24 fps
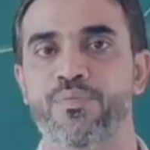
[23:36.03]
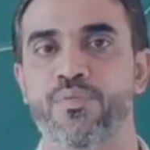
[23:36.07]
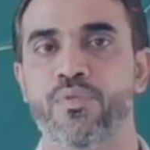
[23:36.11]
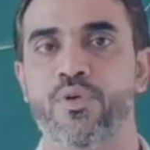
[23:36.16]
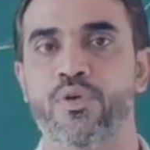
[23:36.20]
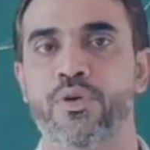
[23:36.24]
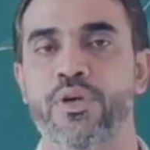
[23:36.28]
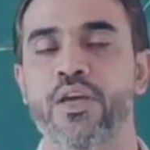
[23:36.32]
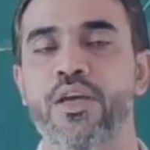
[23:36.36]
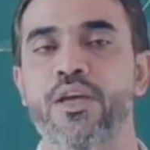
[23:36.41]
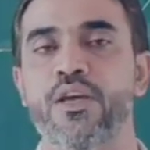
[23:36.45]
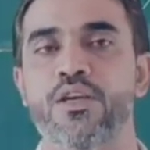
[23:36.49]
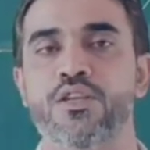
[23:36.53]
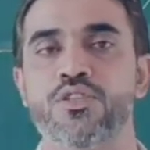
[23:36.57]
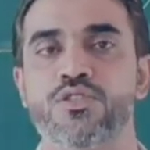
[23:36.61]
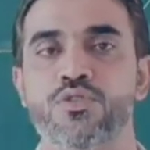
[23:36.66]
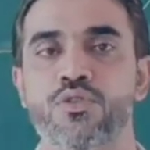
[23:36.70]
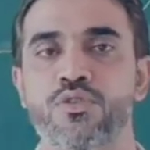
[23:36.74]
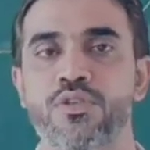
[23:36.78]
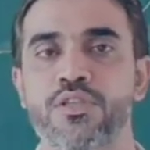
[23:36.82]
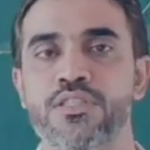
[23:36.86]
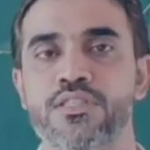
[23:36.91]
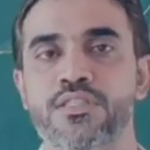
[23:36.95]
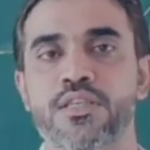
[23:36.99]
Okay,
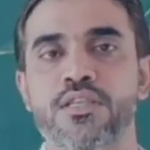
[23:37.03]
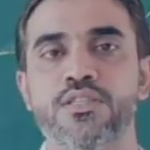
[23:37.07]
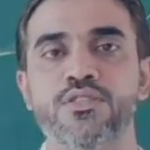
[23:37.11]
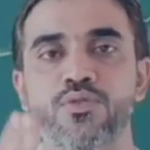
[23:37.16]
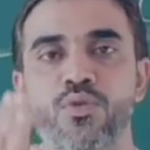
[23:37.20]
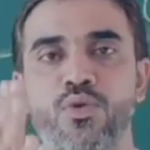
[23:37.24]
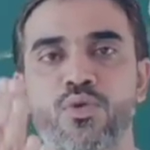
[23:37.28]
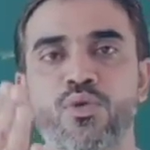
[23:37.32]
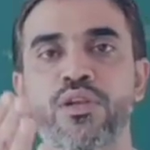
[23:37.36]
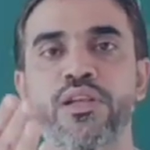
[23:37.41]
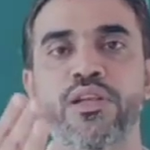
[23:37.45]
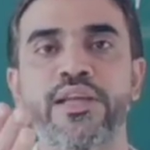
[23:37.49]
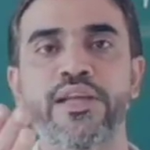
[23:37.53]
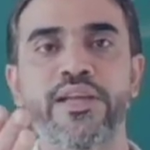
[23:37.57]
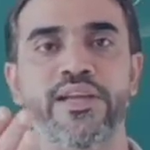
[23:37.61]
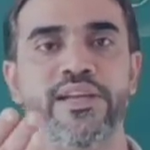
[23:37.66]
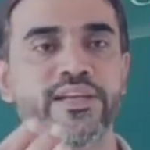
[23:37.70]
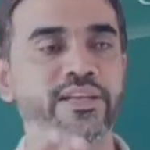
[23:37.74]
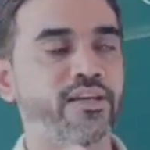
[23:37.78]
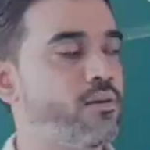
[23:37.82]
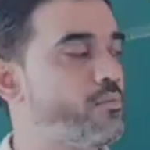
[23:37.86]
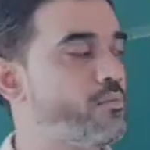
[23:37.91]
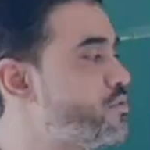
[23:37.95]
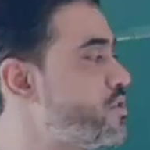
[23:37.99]
so discuss only in
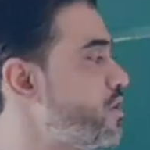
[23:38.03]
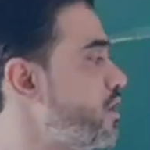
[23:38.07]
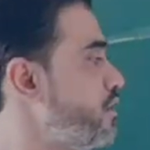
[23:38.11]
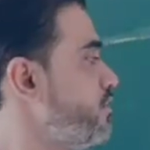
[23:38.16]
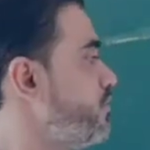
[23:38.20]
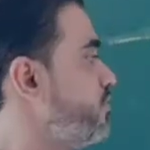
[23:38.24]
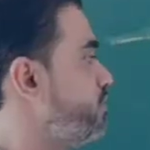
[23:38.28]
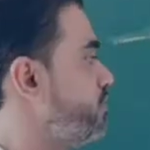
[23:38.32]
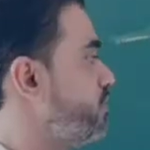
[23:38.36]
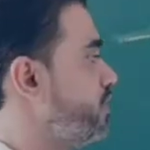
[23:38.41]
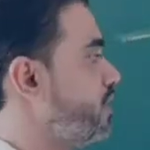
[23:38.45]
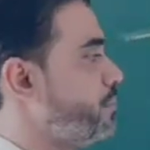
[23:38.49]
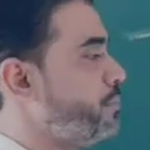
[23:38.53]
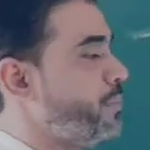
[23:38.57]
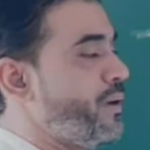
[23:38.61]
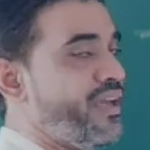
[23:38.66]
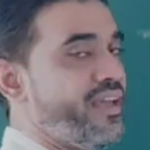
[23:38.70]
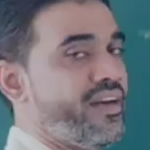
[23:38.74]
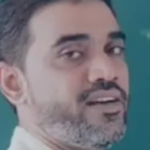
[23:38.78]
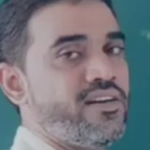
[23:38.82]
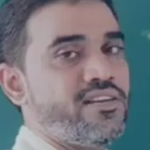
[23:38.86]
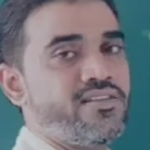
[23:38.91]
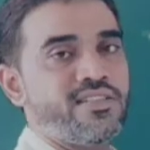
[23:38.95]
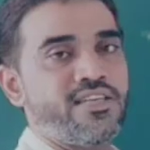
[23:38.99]
terms of the
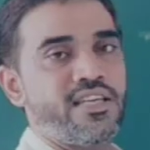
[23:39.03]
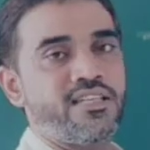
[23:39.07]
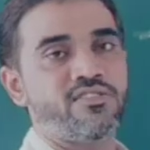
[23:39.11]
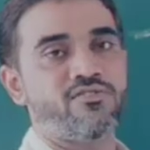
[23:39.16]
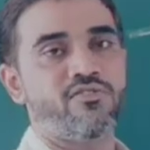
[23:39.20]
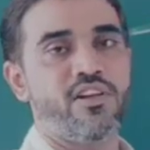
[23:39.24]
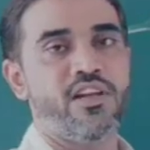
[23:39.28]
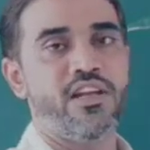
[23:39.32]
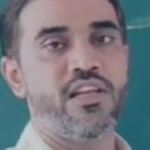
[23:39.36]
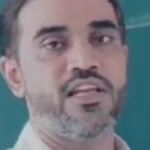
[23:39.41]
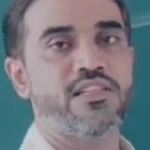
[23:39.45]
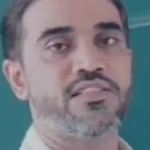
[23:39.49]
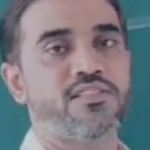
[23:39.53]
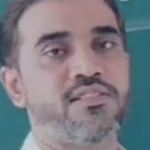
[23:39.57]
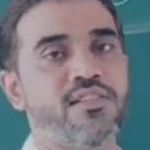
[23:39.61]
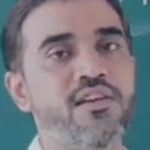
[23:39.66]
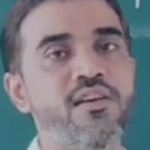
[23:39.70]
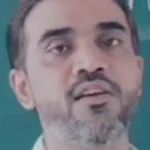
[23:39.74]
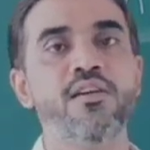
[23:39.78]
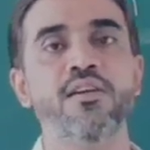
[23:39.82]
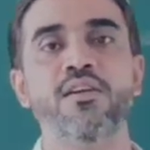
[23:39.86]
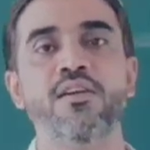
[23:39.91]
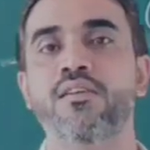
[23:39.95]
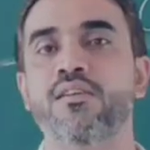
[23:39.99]
parents as well as the
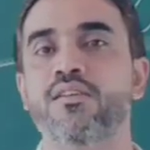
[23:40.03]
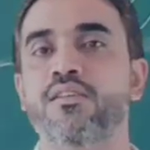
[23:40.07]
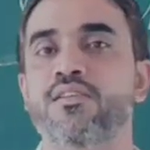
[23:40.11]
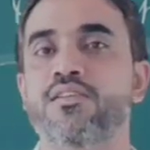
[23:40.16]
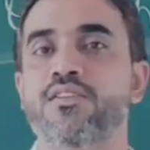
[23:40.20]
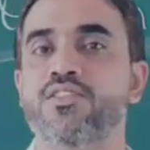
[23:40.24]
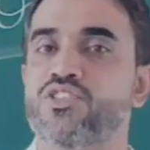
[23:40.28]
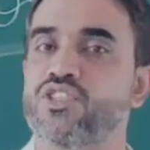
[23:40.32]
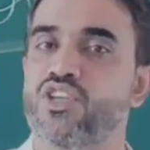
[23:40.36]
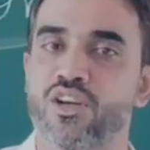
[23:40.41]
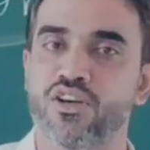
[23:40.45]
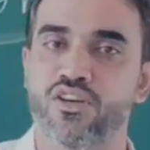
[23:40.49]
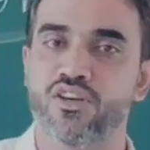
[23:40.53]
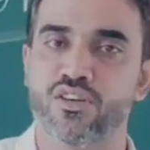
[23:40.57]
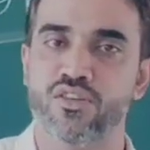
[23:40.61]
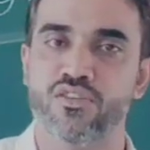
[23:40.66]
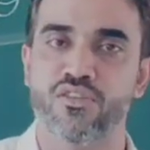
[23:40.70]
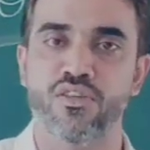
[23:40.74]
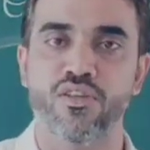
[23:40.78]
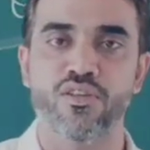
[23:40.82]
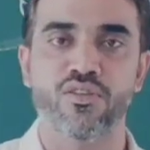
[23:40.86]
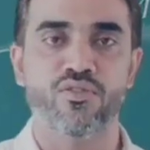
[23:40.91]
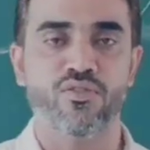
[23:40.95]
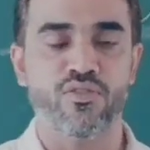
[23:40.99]
children
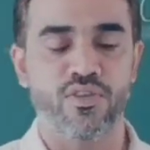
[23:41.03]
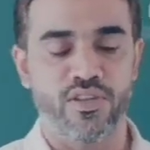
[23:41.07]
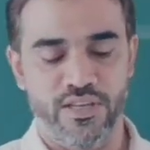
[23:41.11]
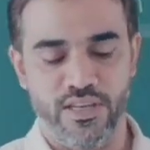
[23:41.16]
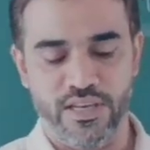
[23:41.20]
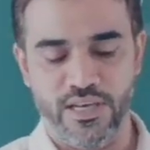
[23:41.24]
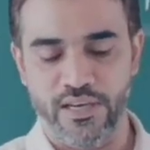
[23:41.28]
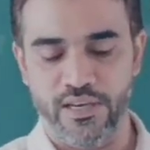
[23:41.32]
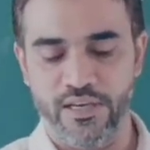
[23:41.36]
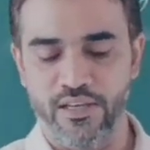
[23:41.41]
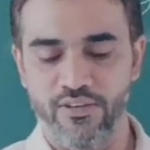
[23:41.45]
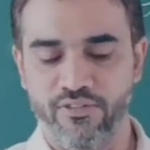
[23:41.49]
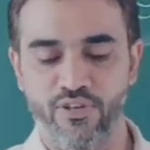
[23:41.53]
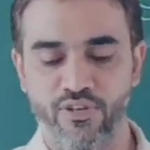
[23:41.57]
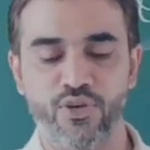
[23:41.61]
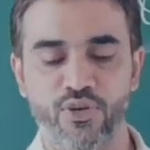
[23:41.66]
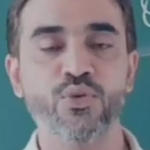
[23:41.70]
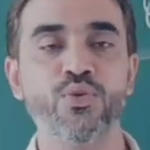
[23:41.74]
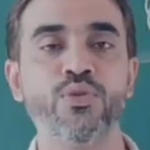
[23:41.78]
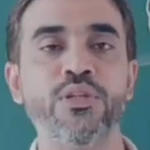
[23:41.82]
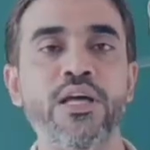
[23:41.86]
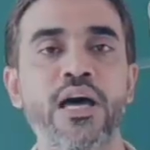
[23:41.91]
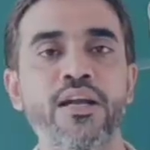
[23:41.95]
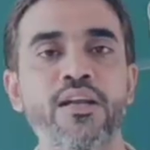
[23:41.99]
on one hand. If you
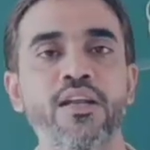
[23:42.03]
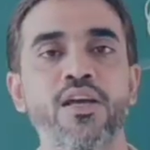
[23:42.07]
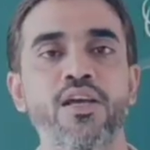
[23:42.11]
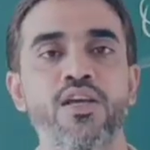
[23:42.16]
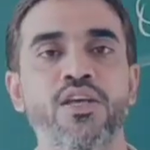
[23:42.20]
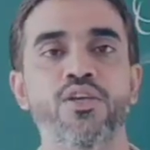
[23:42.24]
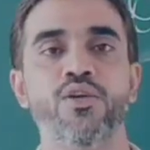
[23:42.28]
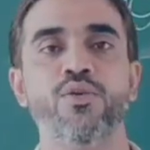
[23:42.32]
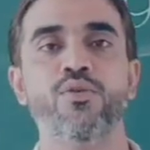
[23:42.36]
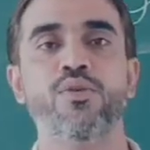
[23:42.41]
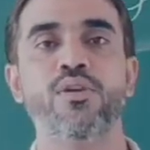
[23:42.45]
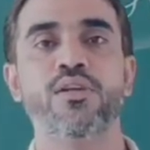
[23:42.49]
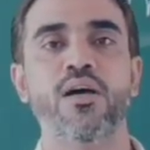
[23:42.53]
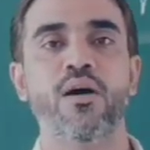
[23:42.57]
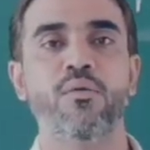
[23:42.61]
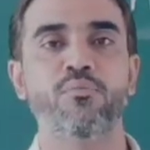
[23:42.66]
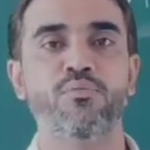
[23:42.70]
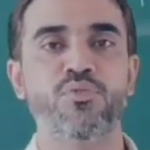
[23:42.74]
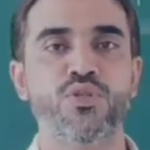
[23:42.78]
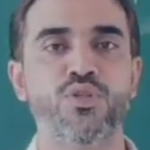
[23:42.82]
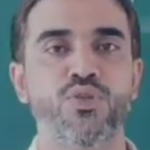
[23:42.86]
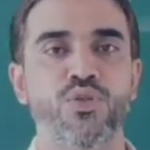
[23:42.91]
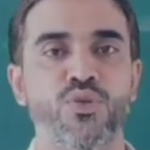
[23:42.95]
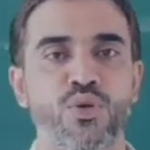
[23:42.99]
do that, you will
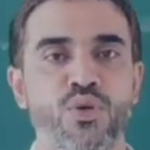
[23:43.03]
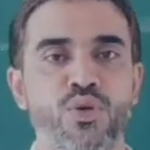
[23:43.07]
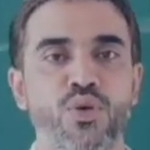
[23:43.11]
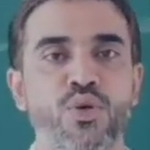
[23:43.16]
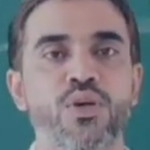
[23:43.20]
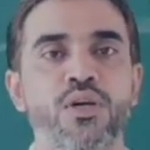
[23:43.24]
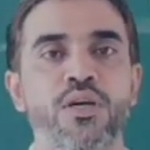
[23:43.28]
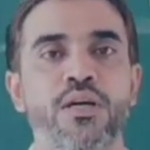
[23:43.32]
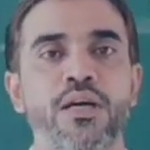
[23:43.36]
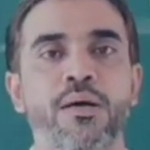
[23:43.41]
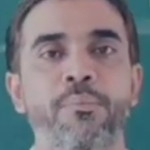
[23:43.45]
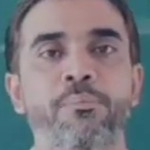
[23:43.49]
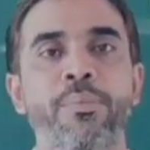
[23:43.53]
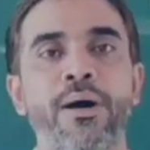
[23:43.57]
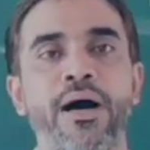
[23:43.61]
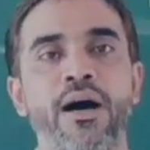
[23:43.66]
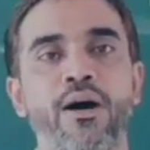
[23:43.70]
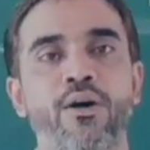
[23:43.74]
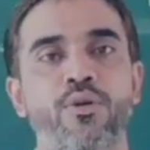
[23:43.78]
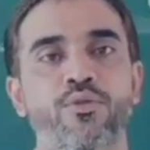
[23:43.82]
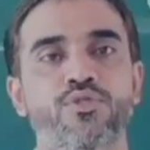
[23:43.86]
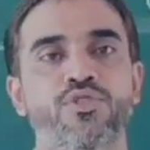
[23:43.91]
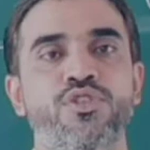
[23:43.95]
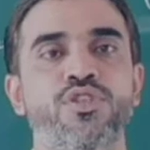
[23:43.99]
come to know
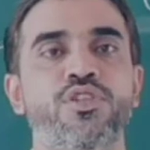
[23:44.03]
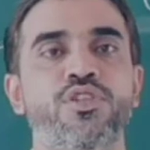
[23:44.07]
about